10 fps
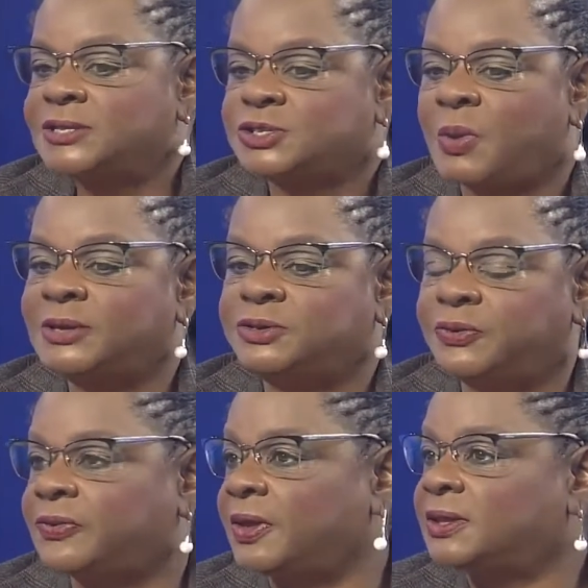And so I
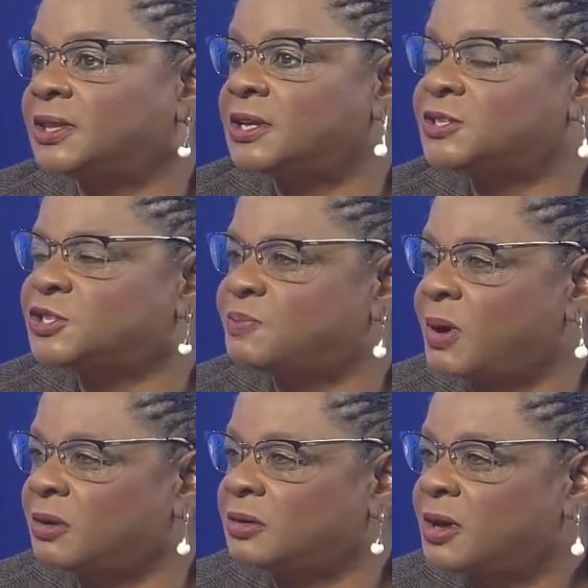do think that it's
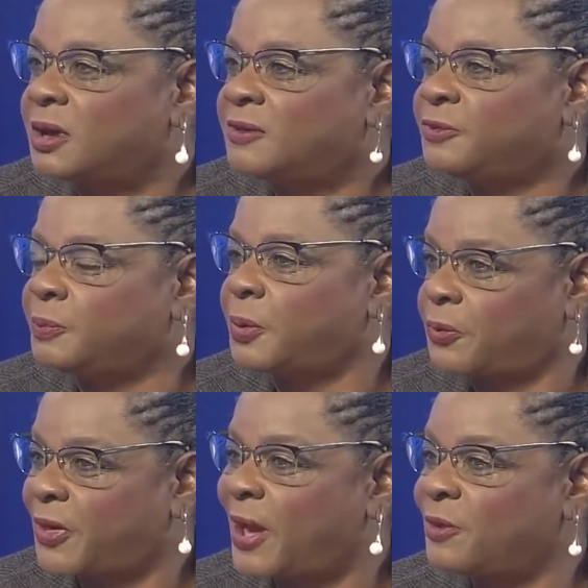smart for
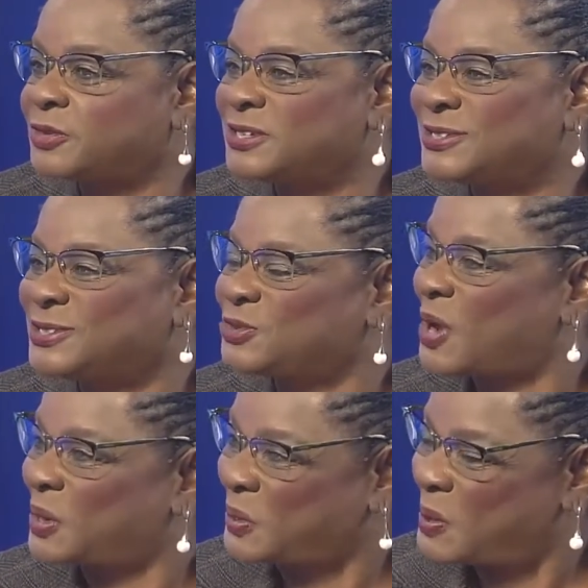both houses to
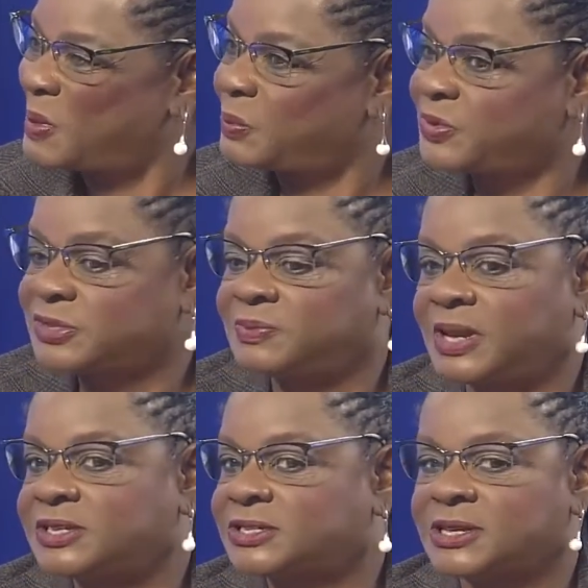try to come up with some
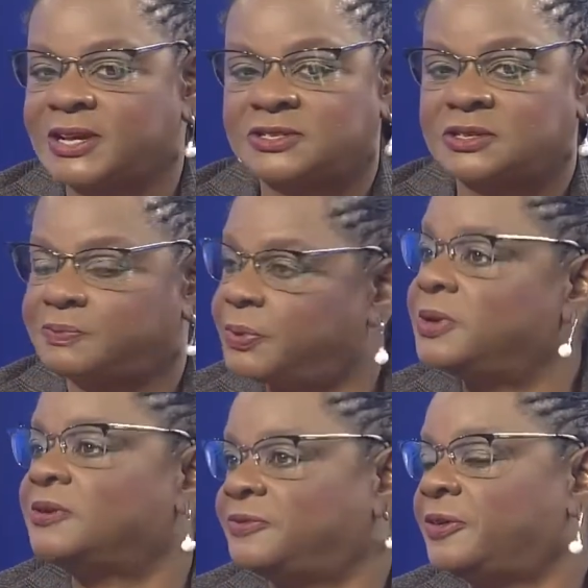legislation and
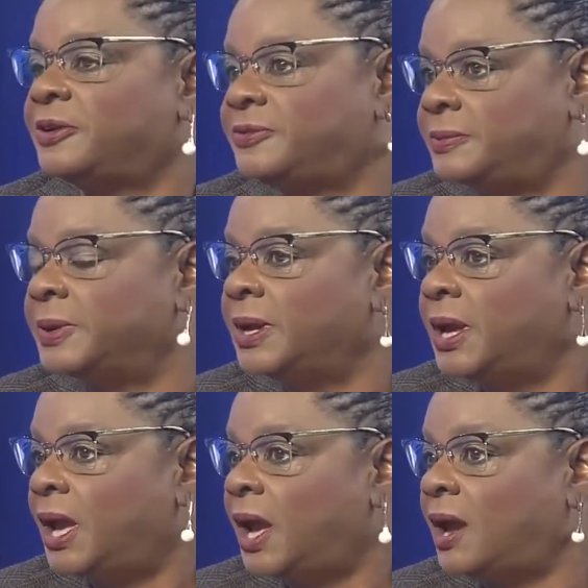put it in front of him
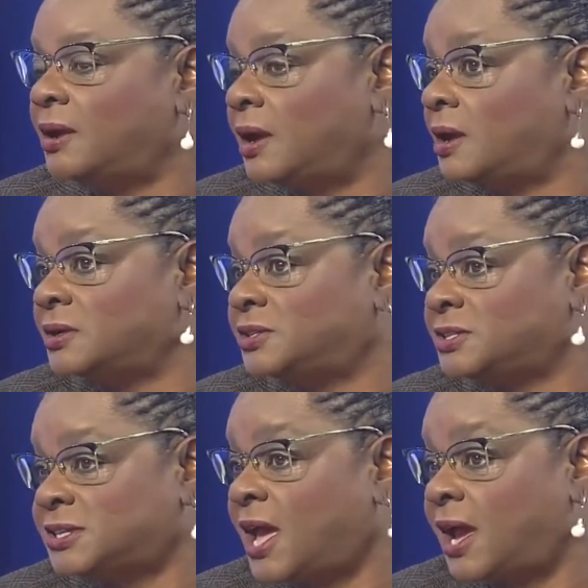
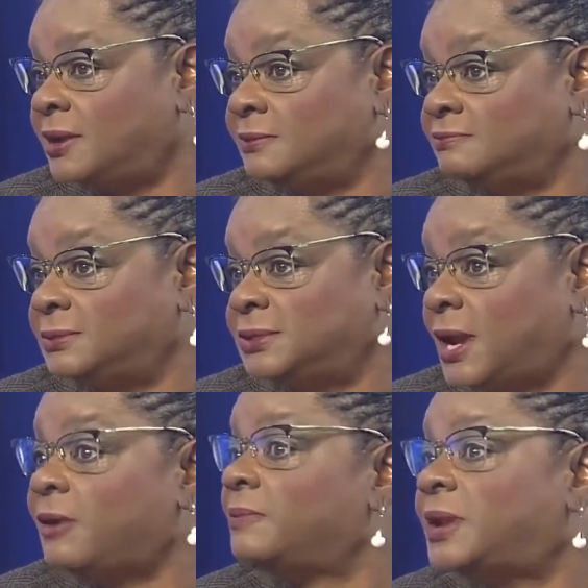to sign.
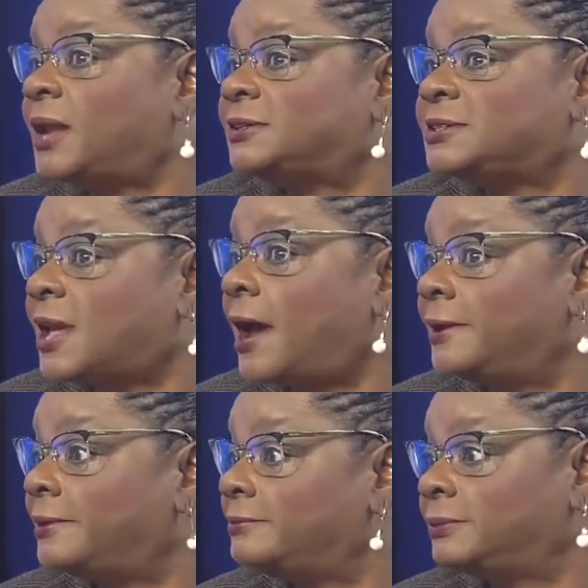Dare him not to
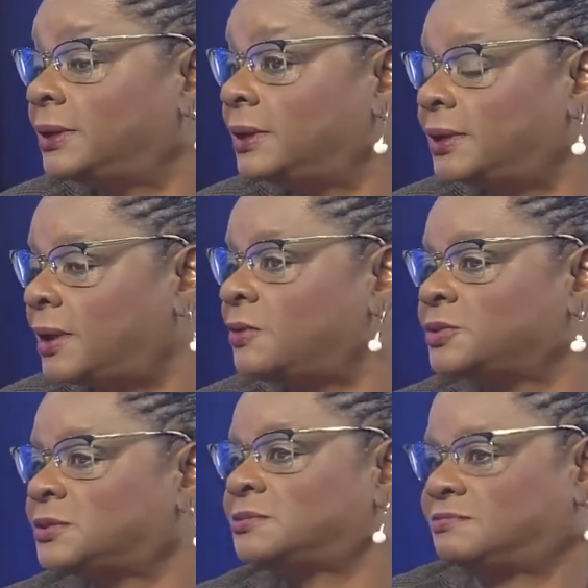sign it,
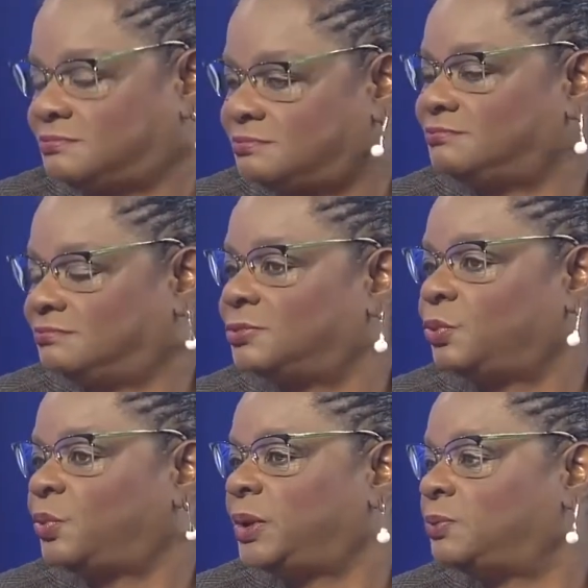else
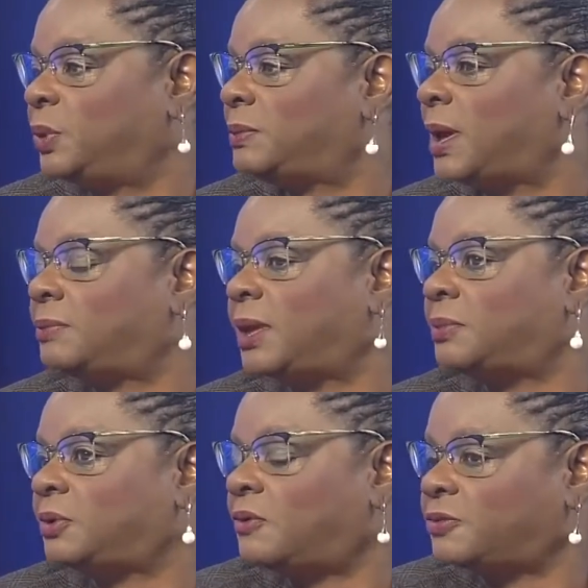we may be
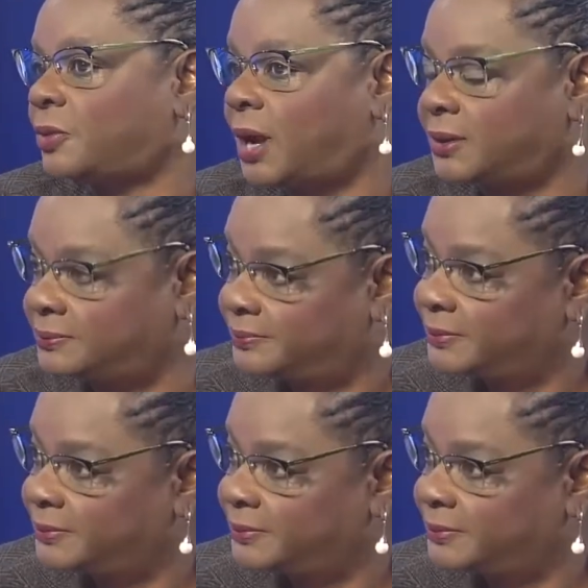able to override him.